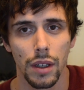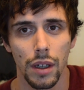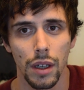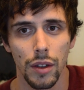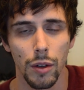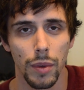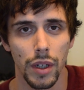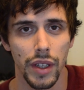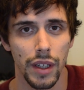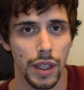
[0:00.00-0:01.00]
uh, a little bit
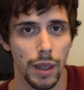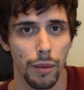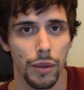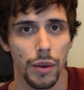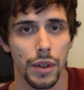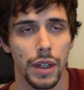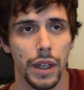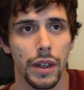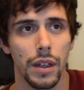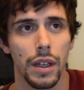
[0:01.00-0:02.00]
of EDM thrown in
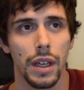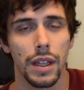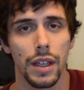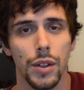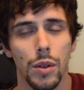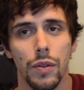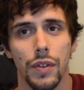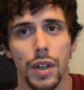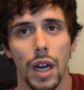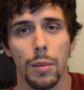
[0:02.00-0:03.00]
there. They do
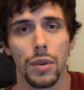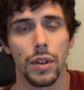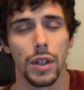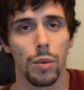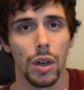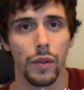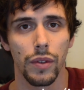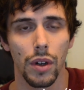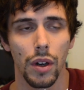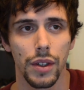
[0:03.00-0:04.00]
phenomenally well
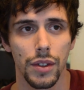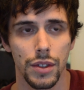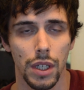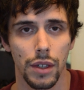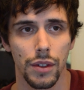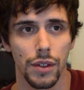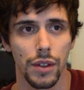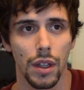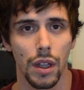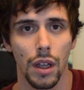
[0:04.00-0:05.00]
for all these
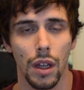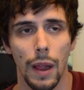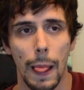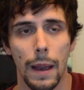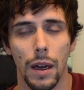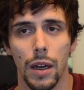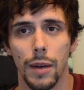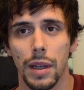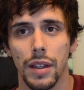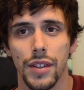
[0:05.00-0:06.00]
genres.
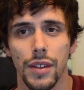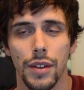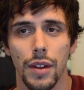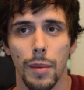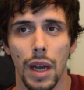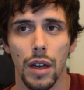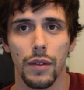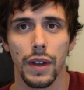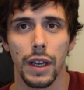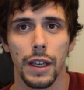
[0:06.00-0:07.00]
Um, I listened to them out
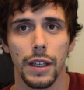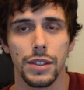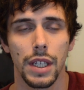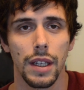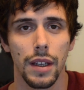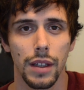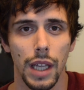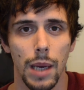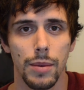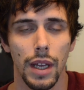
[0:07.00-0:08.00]
of a JDS
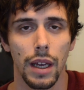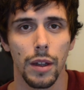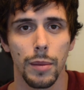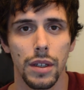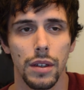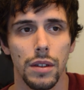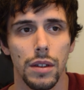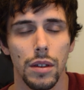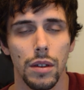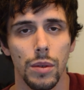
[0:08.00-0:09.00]
Labs Element,
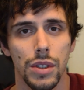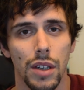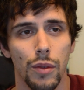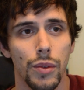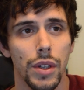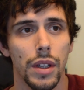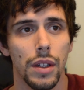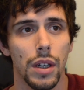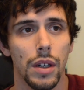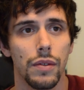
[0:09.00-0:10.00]
which I really
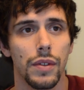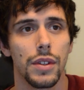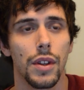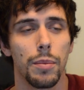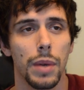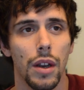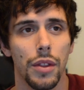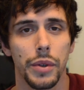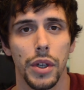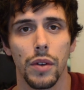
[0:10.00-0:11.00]
love. It's about a
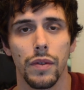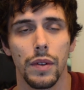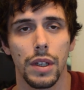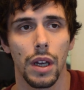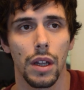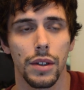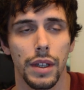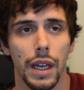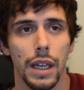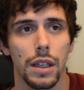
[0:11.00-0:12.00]
$350
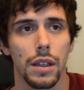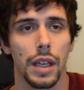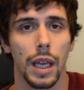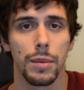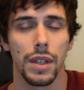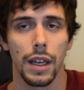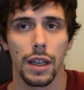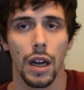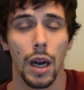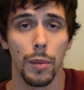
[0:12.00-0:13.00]
DAC, amp
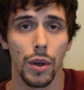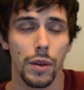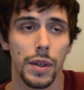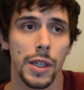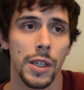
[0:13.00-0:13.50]
DAC combo,